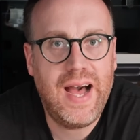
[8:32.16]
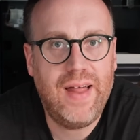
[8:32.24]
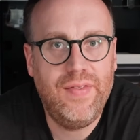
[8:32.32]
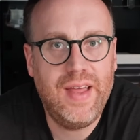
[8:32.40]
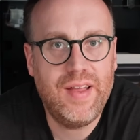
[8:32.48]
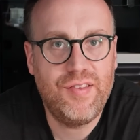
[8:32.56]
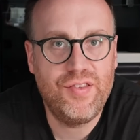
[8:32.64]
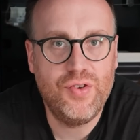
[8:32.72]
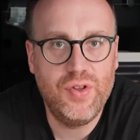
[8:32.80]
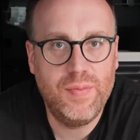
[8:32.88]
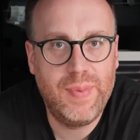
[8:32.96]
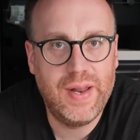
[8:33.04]
and that
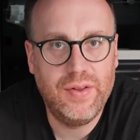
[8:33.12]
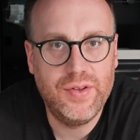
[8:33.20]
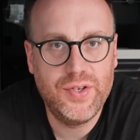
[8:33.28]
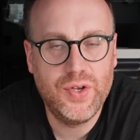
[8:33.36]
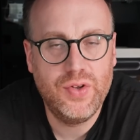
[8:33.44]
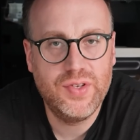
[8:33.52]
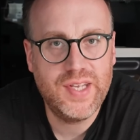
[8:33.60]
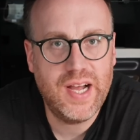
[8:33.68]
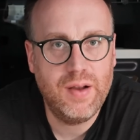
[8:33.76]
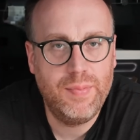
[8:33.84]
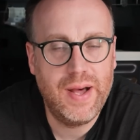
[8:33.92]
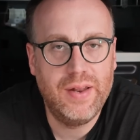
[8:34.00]
solar panel, the
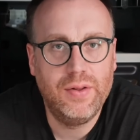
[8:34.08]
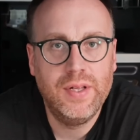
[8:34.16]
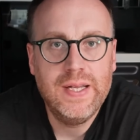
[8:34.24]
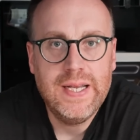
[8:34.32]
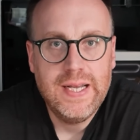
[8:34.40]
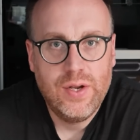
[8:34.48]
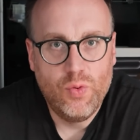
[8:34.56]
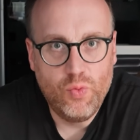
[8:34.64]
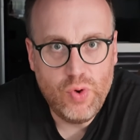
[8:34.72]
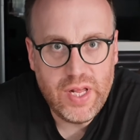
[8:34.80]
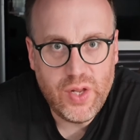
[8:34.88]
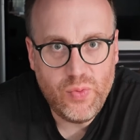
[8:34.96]
SolarSaga panel.
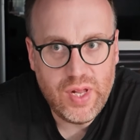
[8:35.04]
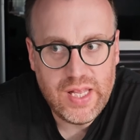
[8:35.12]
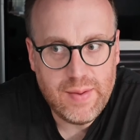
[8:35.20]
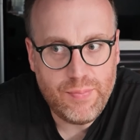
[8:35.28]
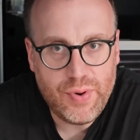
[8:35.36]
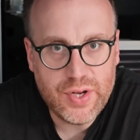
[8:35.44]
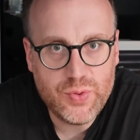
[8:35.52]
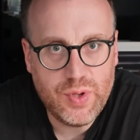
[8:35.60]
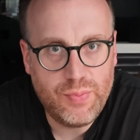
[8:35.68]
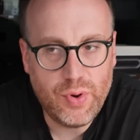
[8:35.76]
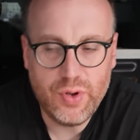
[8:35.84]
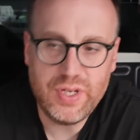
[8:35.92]
Really, really impressed with
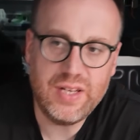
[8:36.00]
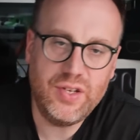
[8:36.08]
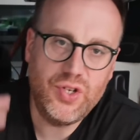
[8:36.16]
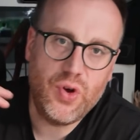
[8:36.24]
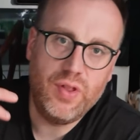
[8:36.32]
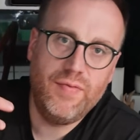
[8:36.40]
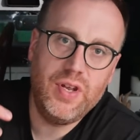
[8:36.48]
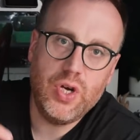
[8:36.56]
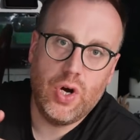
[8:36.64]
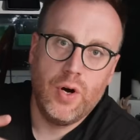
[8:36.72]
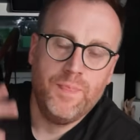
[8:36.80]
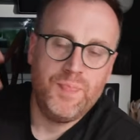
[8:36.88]
the product. As you saw in the
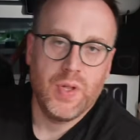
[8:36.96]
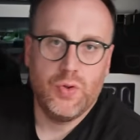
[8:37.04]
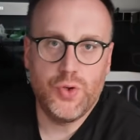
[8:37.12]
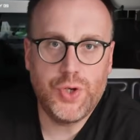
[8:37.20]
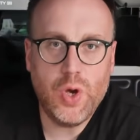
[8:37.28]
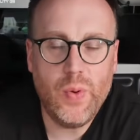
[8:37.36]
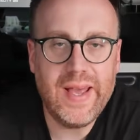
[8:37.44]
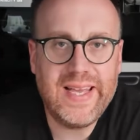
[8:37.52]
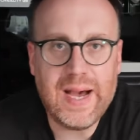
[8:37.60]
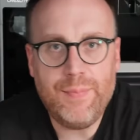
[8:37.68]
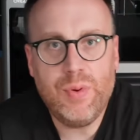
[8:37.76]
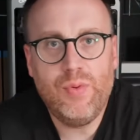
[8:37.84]
video, took it away
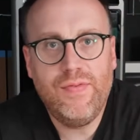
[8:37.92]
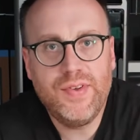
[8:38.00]
camping with